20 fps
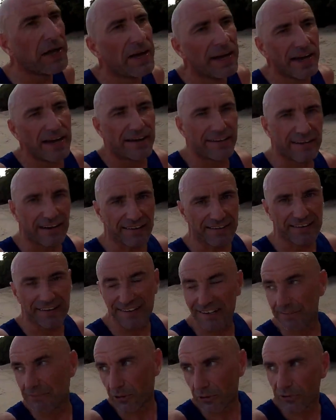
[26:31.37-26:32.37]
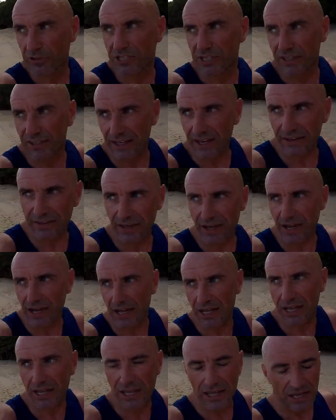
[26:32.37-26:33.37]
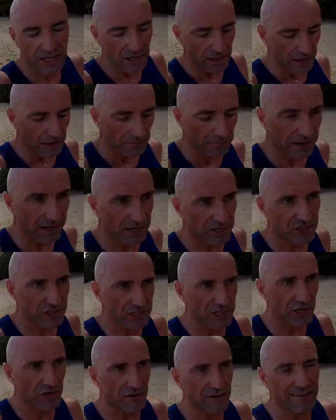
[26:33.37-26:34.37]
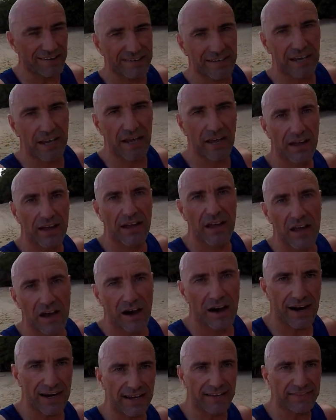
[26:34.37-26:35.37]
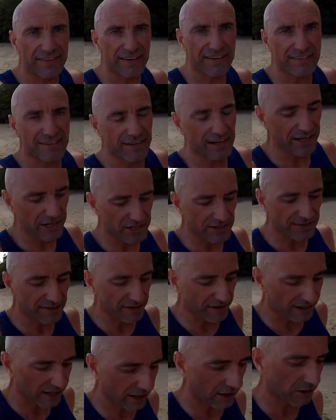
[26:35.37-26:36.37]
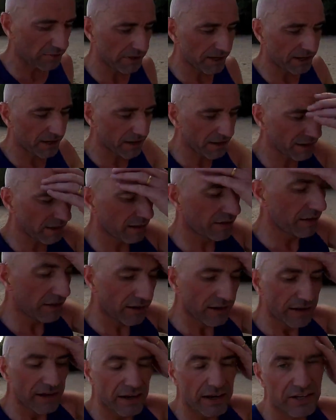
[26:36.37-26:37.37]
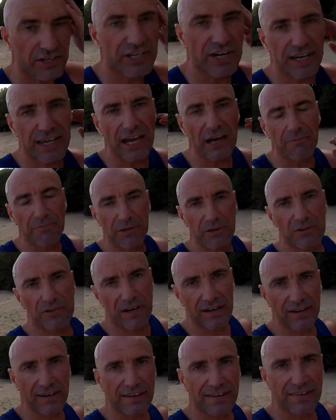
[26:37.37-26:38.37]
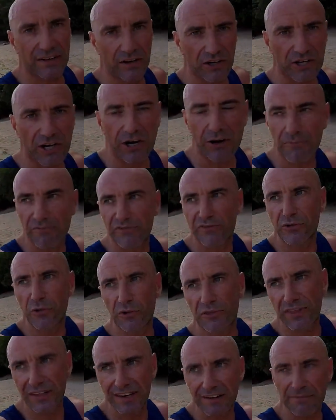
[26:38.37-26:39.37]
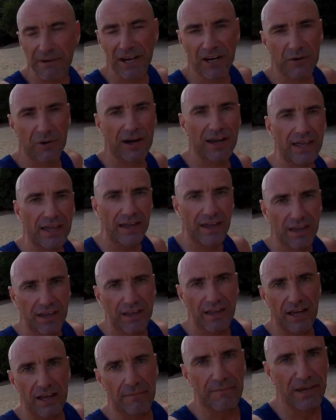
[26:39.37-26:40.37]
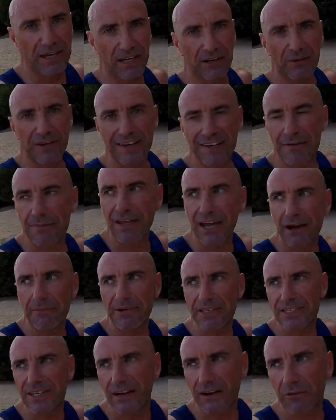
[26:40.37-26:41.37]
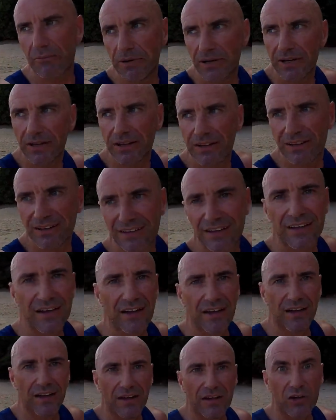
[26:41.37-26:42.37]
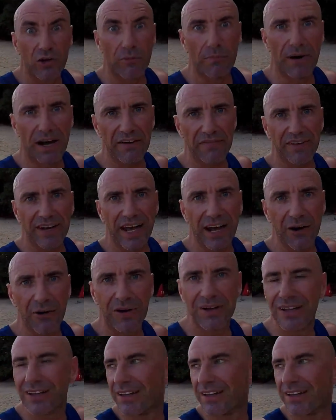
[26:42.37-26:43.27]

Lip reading: It's accessible to the other major tourist island destinations in the Caribbean. And check out bluegrenadines.com for all things Bequia, and me and Louise will be happy to help. Goodbye for now.